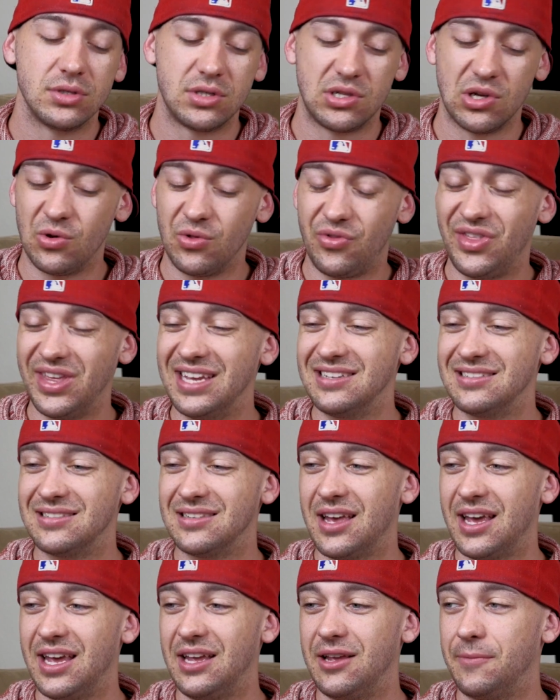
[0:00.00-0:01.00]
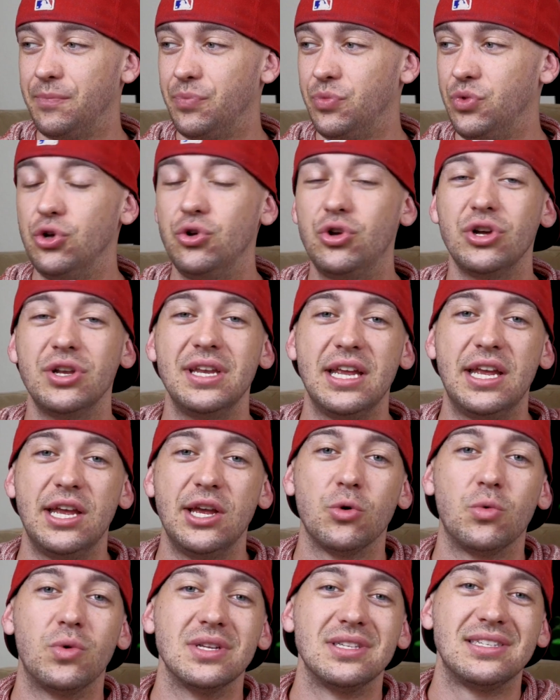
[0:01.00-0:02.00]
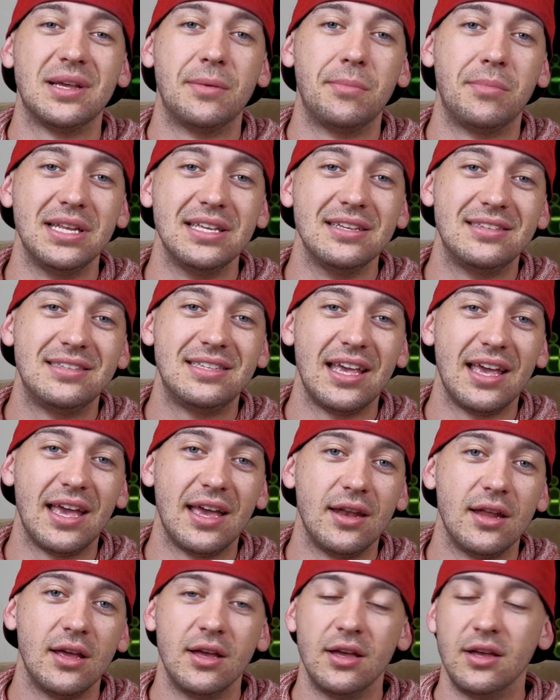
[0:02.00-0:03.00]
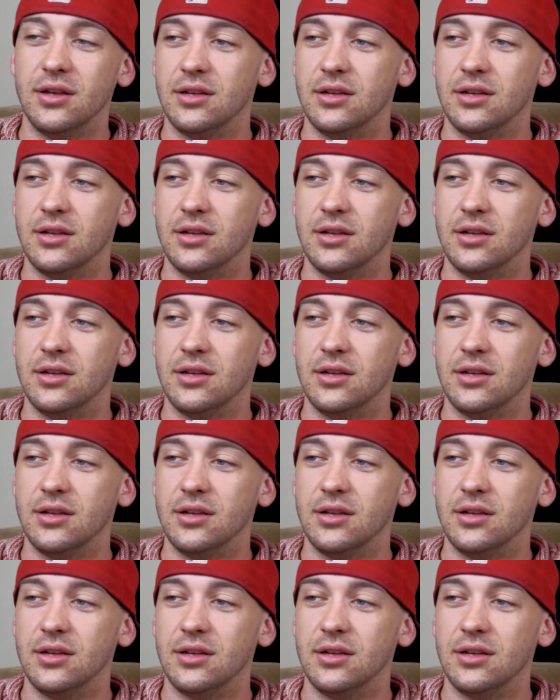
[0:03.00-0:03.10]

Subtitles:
So things like you couldn't hear what somebody said.